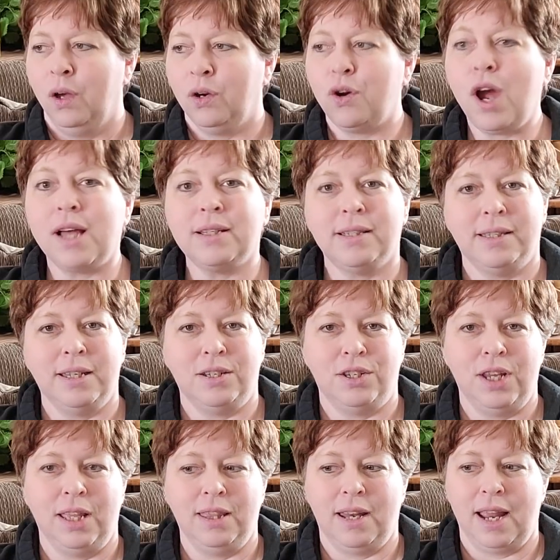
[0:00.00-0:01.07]
cross
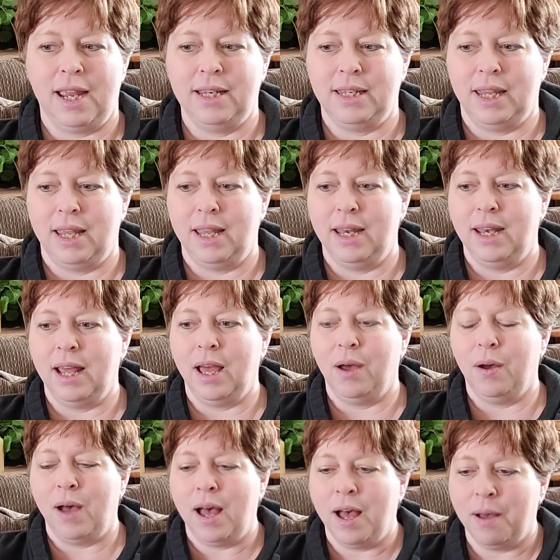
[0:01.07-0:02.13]
stitching that I did.
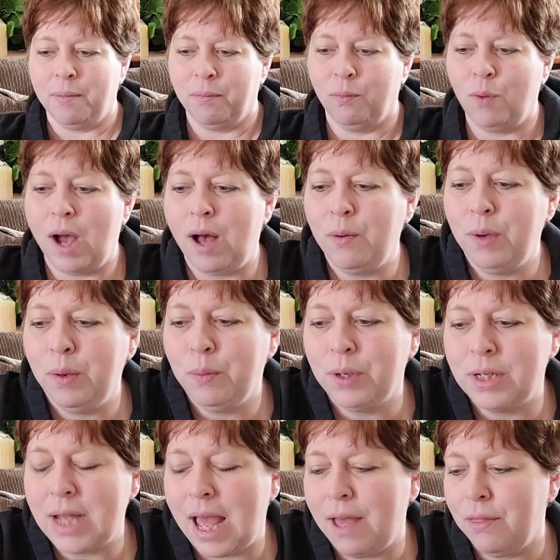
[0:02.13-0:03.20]
While we were
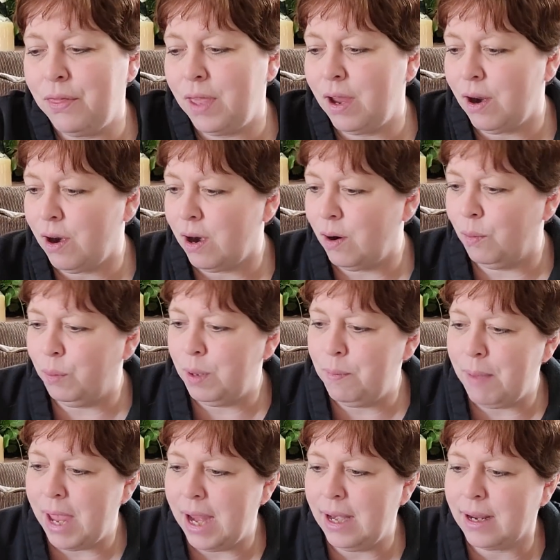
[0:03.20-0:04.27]
down there, we
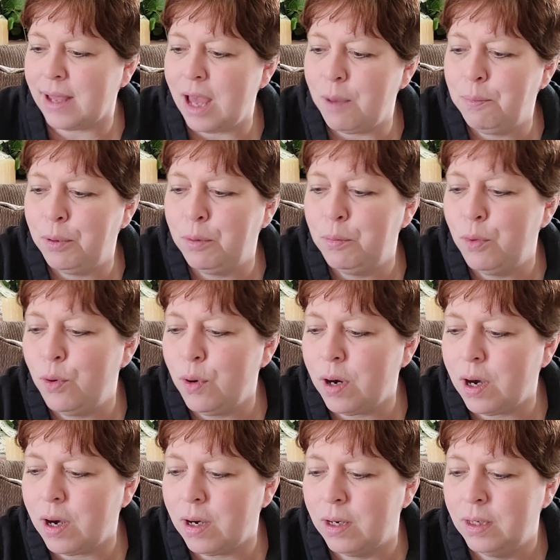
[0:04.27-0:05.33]
made a couple
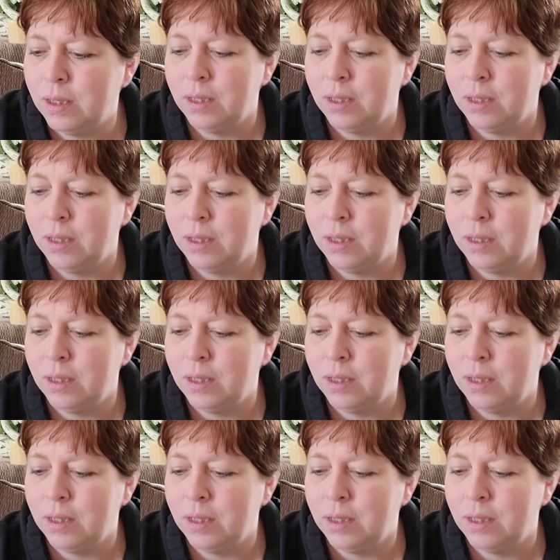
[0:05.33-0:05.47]
more.